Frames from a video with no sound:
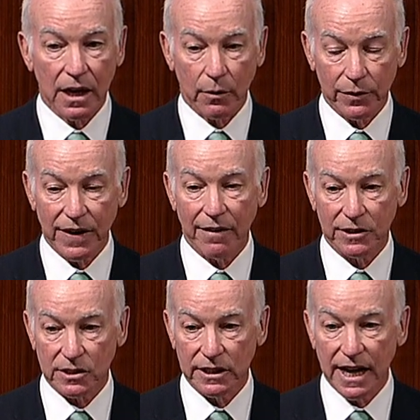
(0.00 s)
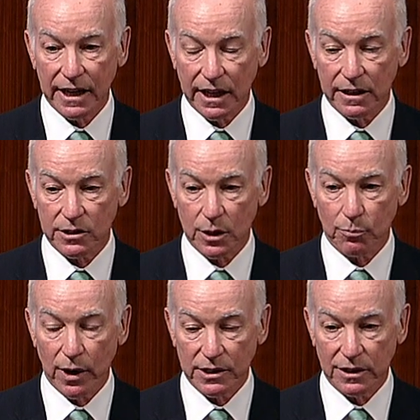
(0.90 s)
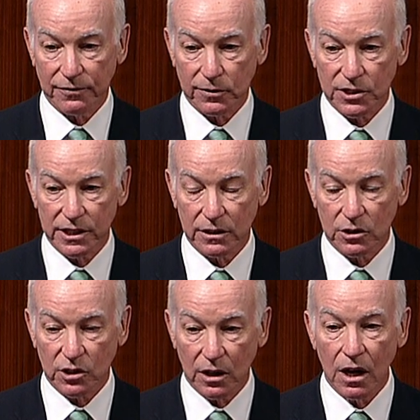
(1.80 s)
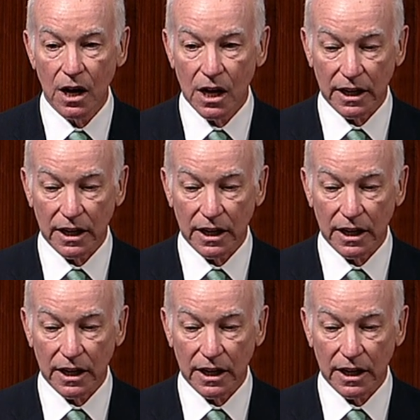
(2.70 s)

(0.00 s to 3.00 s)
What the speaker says: and we've obviously got to get it to the President for signature.